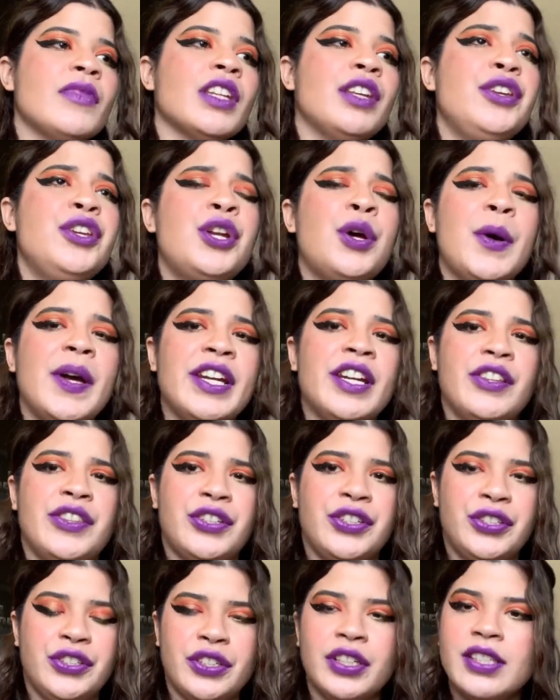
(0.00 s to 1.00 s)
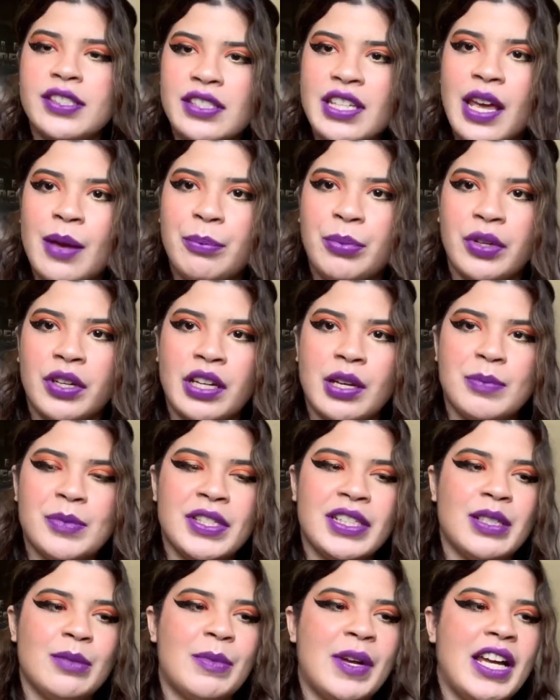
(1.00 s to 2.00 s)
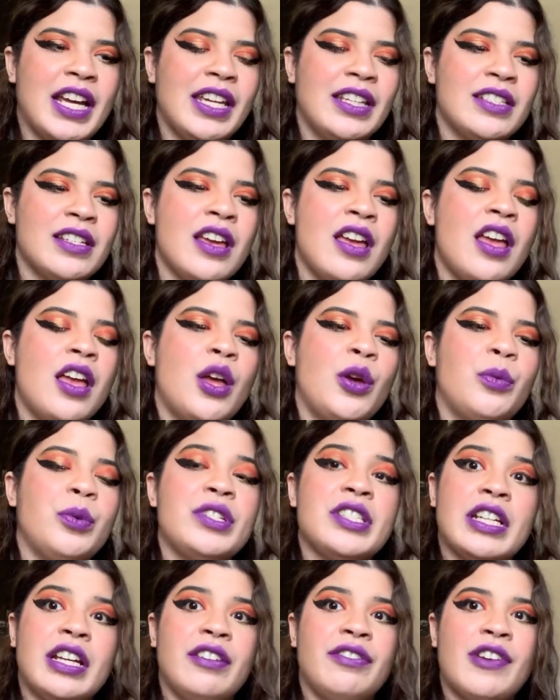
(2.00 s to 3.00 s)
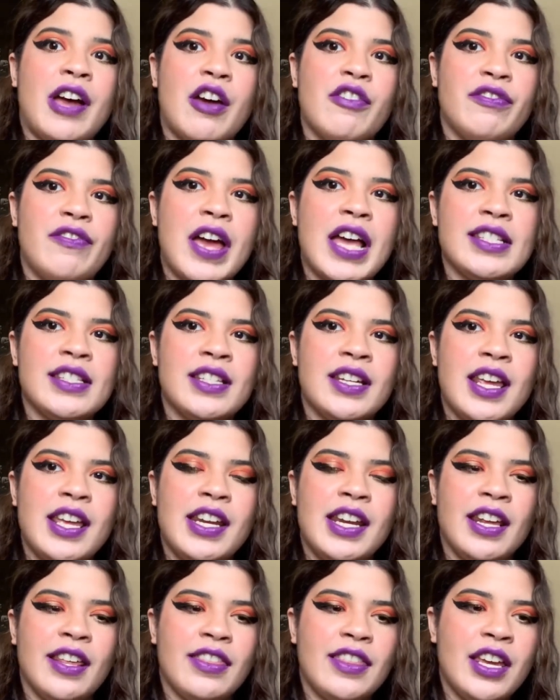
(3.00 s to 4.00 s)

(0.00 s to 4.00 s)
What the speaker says: You know, another good example comes to mind, which I found fascinating.